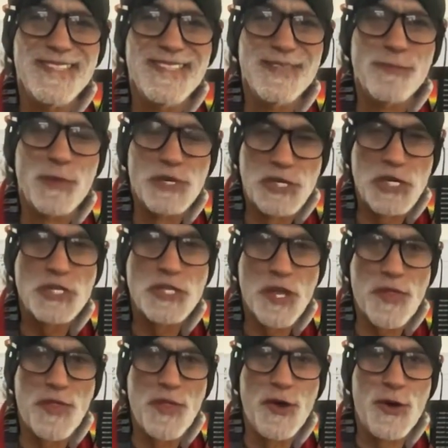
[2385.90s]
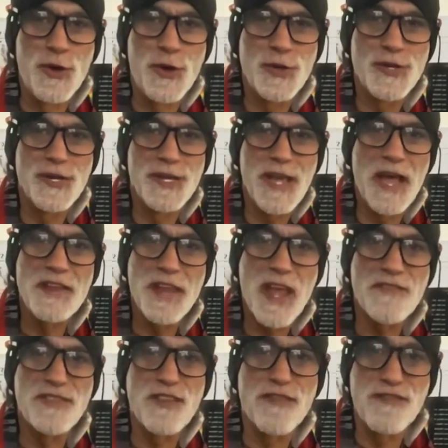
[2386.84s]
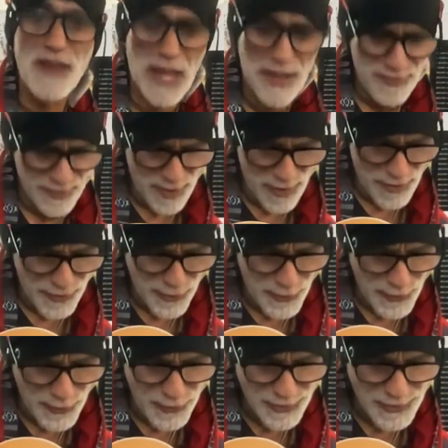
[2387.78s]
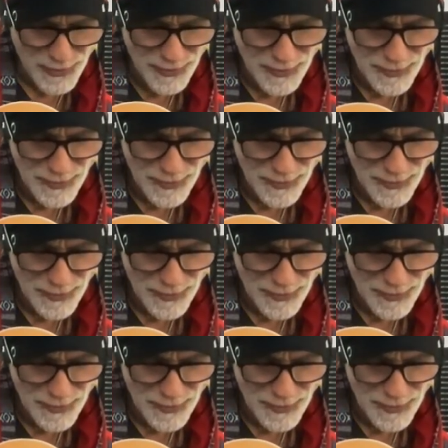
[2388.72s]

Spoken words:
which is the third, and you have to flatten the third.